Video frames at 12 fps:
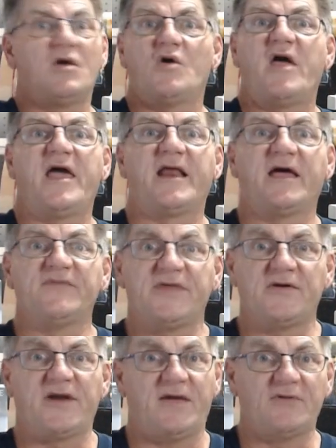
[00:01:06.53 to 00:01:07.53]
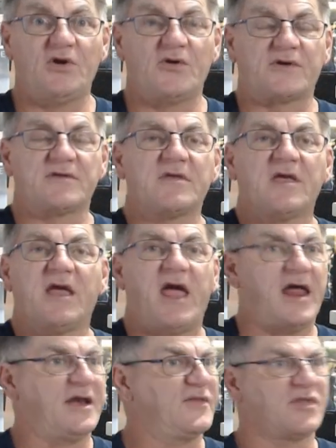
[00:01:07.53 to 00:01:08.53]
over there and have a look.
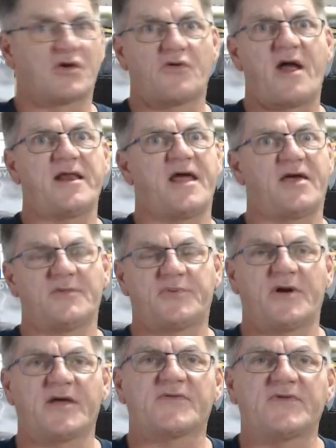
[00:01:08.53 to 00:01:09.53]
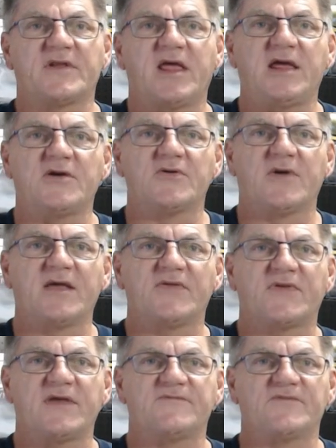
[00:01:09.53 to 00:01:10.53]
And the great other products that Andrew has
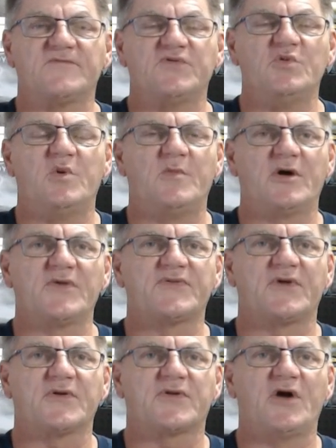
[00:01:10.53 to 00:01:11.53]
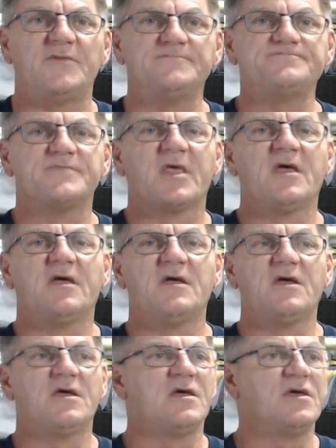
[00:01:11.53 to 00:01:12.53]
there from fulboremodels.com.
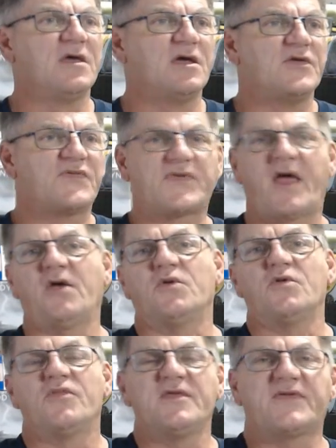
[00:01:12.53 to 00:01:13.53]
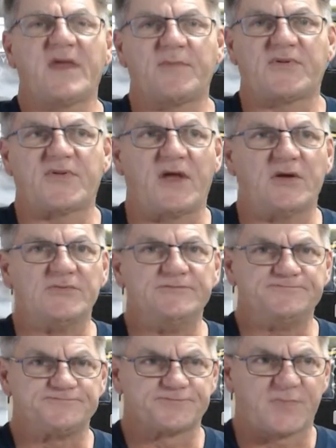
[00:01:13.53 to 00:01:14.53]
So, this episode,
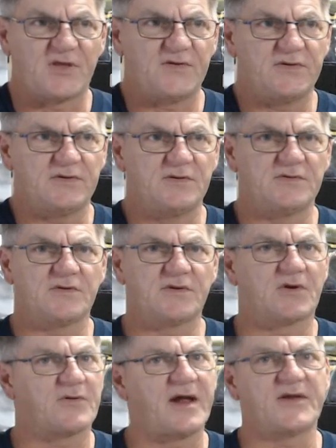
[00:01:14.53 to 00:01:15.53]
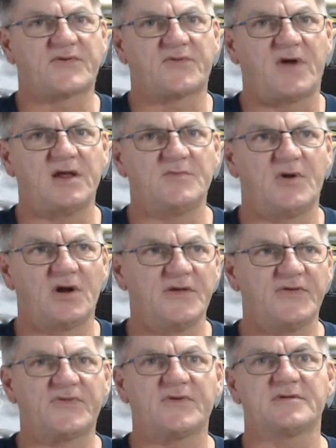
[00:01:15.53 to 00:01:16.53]
great Australian
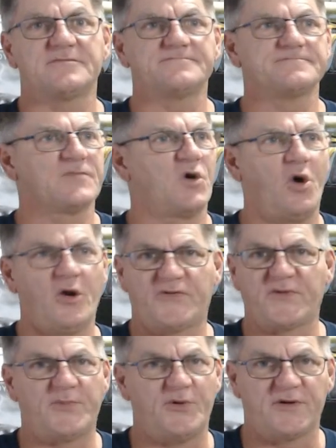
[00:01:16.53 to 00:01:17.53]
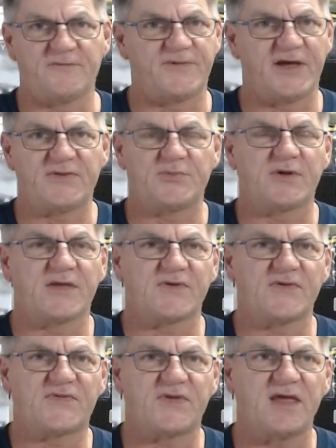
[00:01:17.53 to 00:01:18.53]
modelers, all the support on Facebook, as I
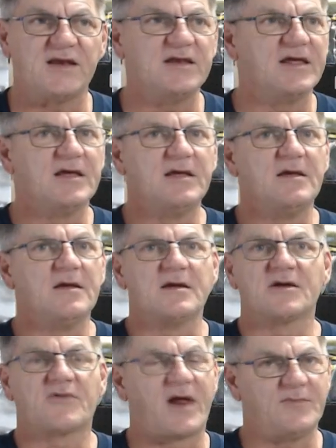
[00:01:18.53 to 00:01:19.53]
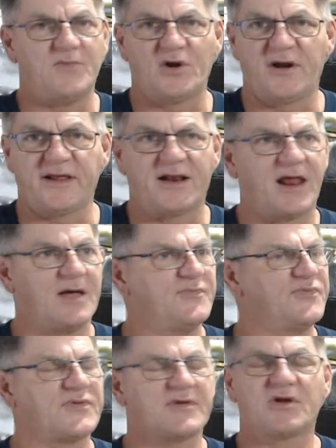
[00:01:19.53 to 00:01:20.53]
said, great modelling
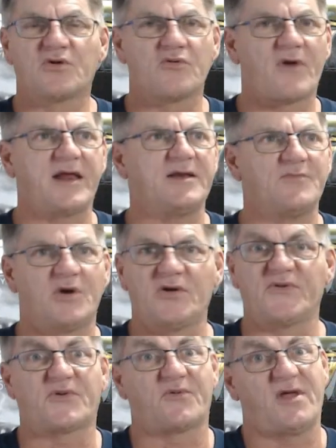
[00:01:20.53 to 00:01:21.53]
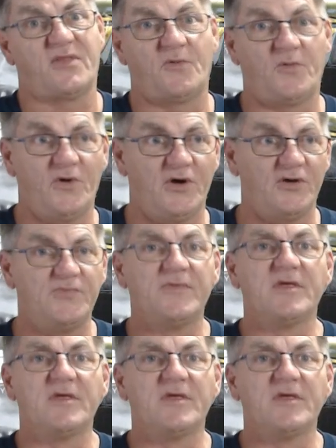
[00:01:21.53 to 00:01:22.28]
clubs, great modelers throughout the world.